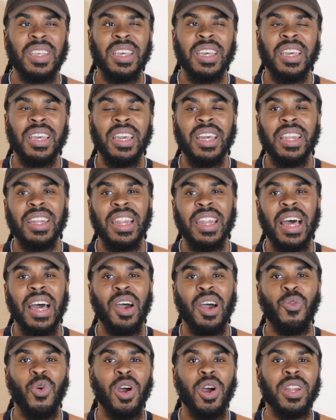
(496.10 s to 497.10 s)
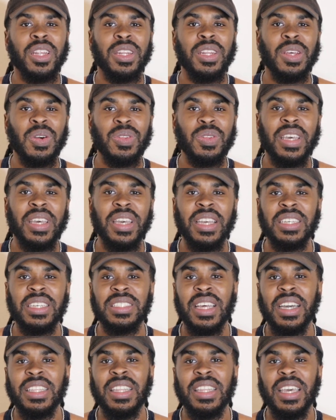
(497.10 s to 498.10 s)
not want to do things
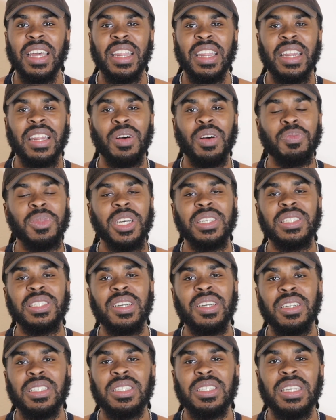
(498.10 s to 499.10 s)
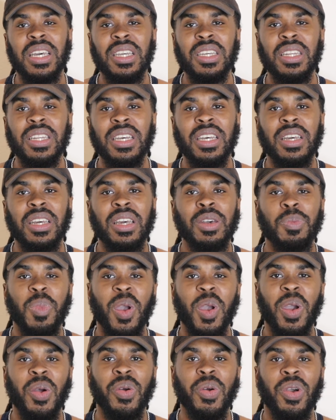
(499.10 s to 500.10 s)
like that. And I'm just here to tell you that,
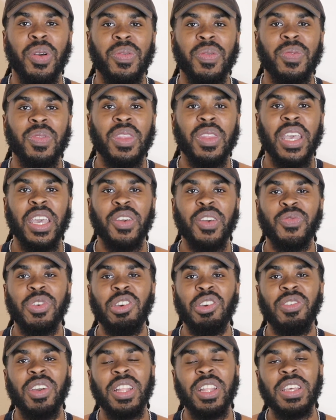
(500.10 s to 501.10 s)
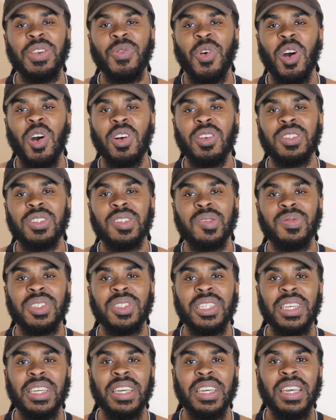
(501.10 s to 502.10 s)
bro, if you really want some
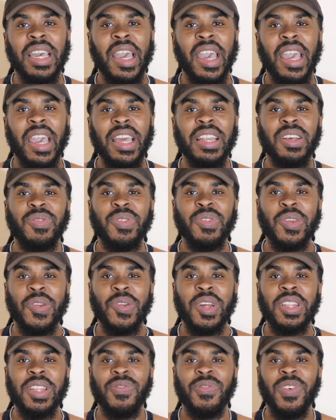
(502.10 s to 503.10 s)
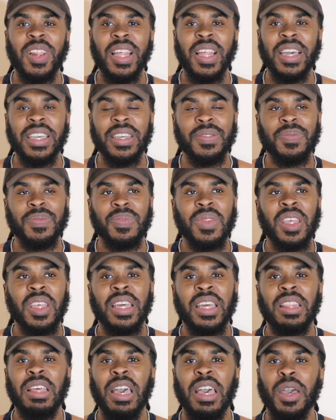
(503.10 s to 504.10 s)
shit, and if you really feel like
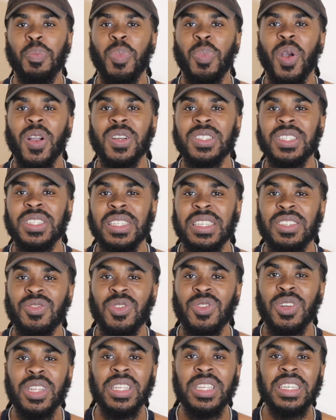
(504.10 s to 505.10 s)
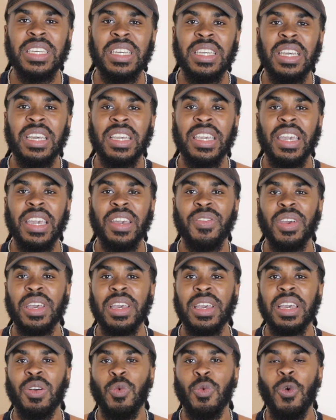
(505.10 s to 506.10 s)
that person is really giving
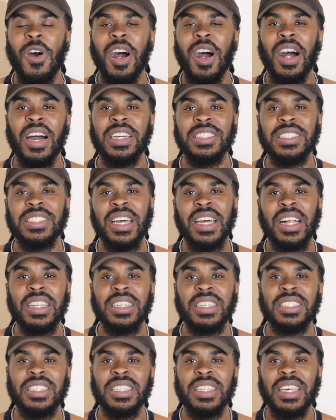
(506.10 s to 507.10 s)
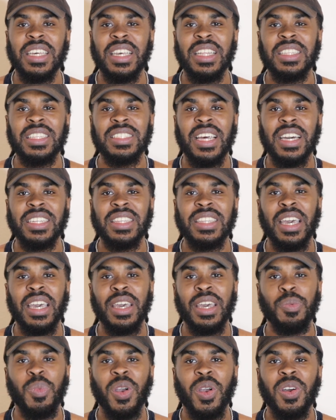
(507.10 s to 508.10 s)
wise knowledge and things like that,
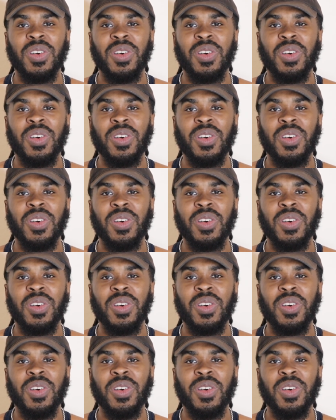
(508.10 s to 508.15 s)
bro,